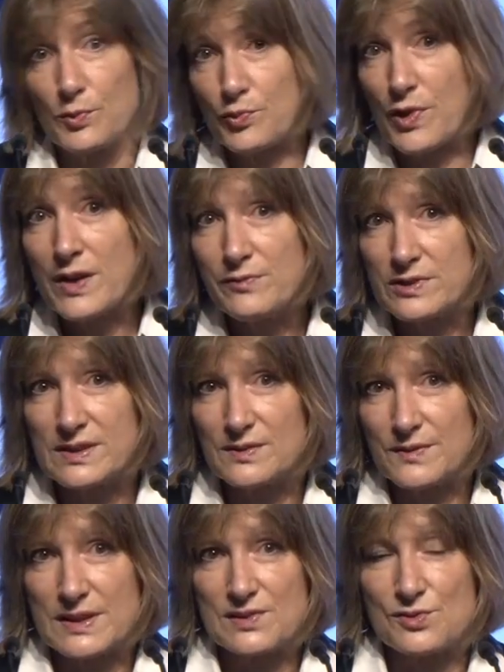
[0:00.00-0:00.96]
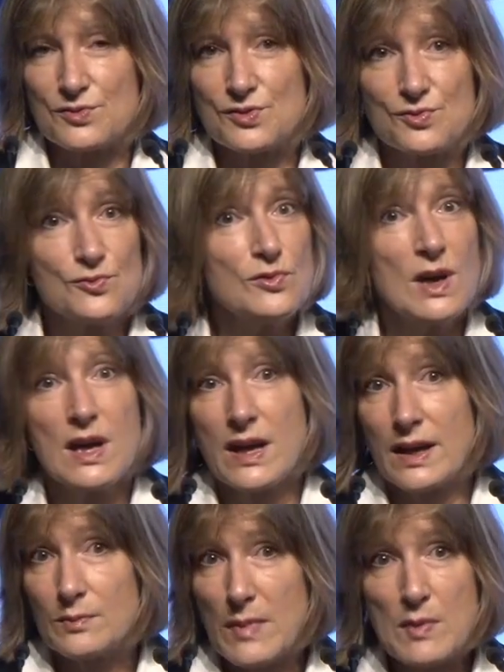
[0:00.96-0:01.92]
Private investors do,
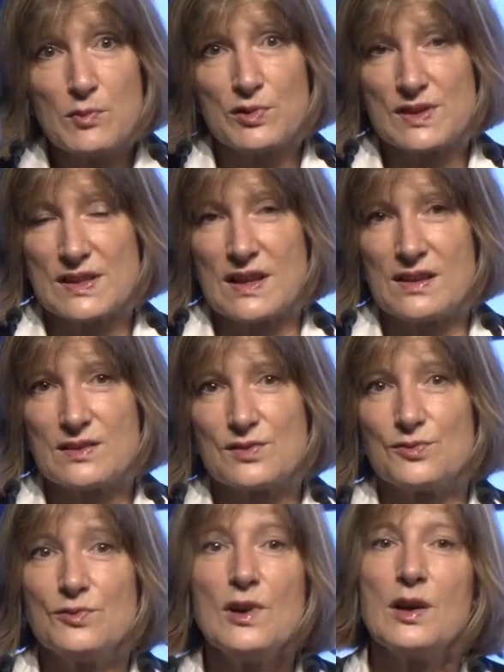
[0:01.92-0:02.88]
and member states do.